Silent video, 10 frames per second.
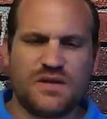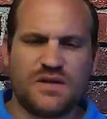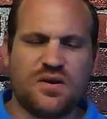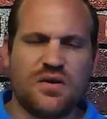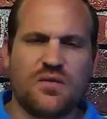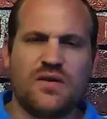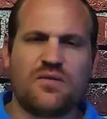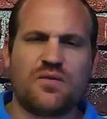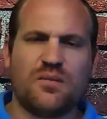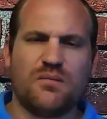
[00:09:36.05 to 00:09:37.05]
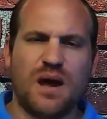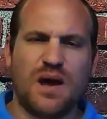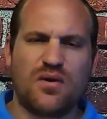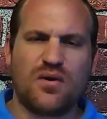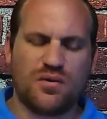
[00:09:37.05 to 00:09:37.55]
has gone away for a
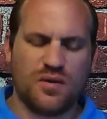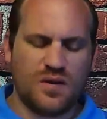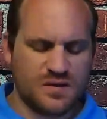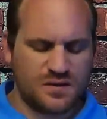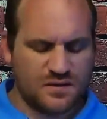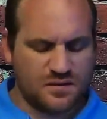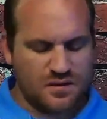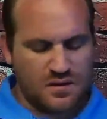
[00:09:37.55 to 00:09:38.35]
mild earthiness.